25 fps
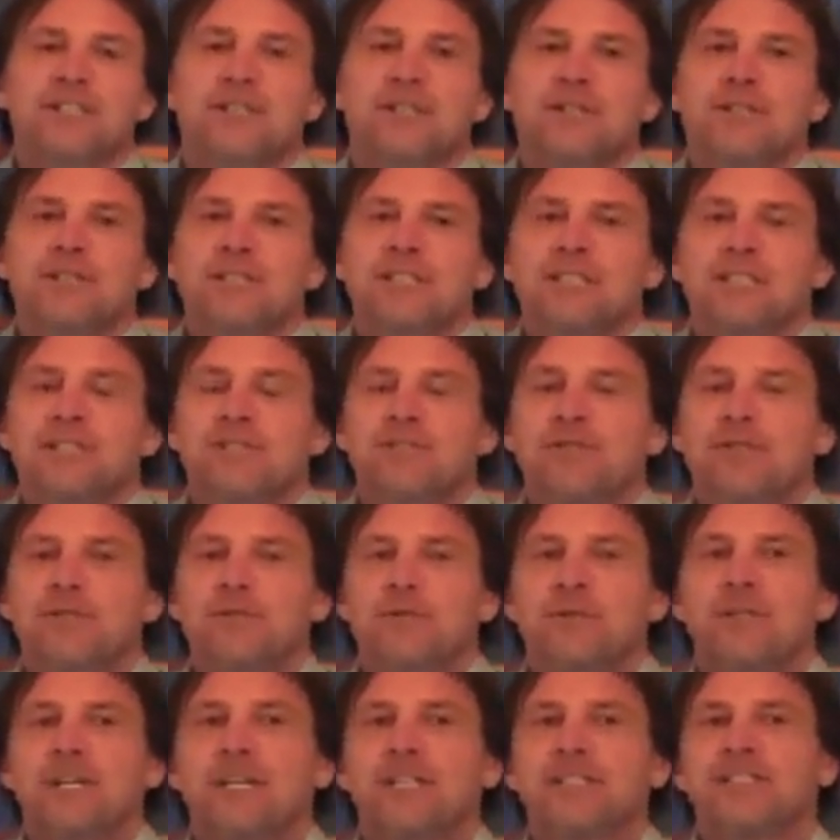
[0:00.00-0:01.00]
goes
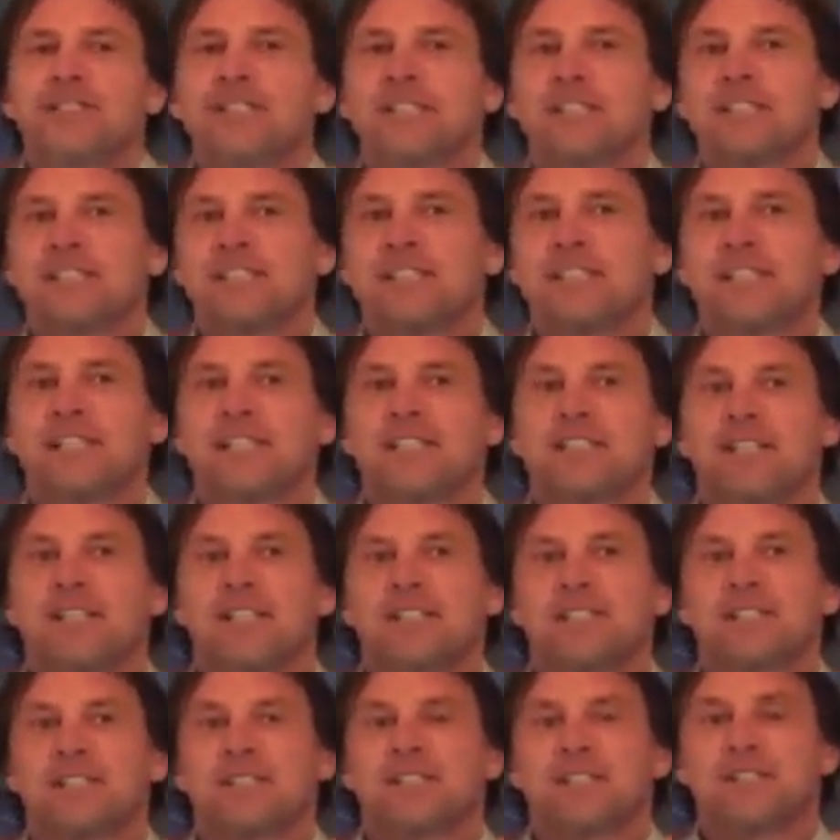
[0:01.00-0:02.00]
into digesting that
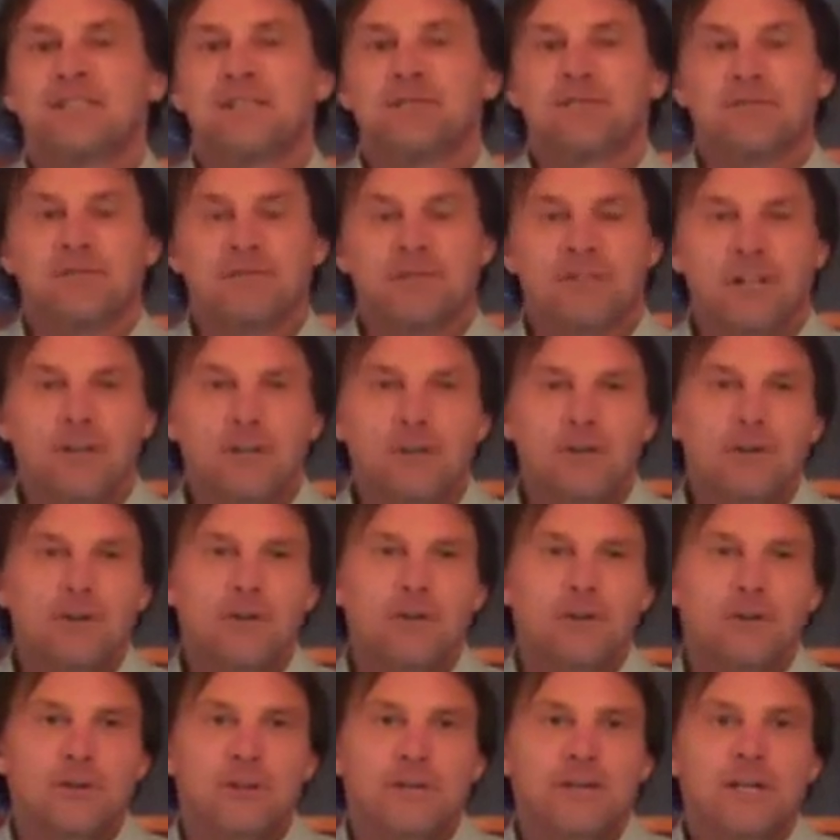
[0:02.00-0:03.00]
digestive
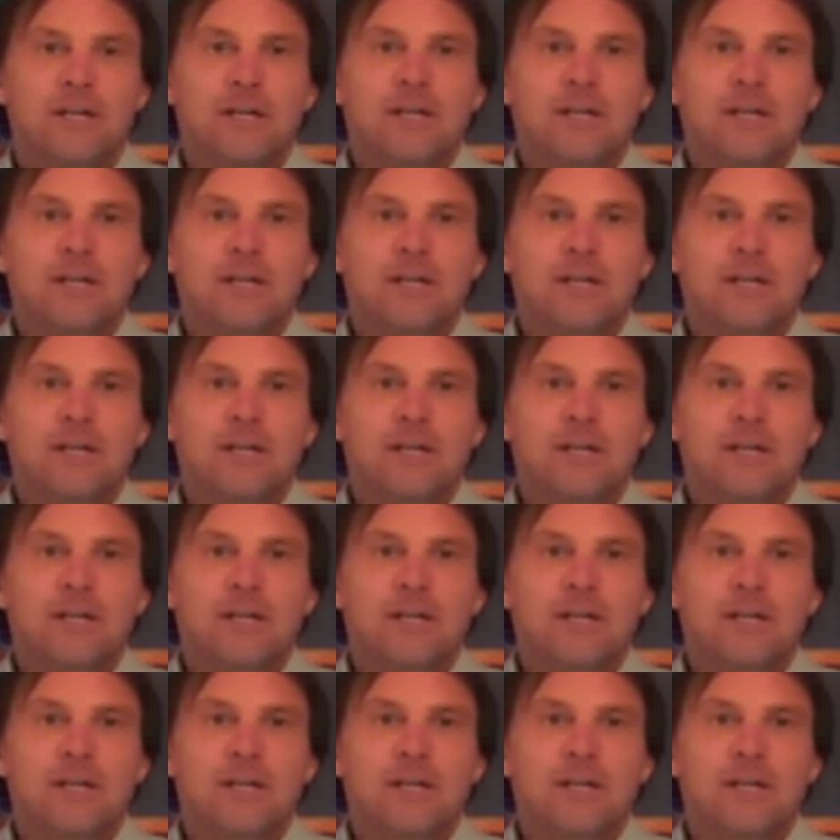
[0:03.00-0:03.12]
load.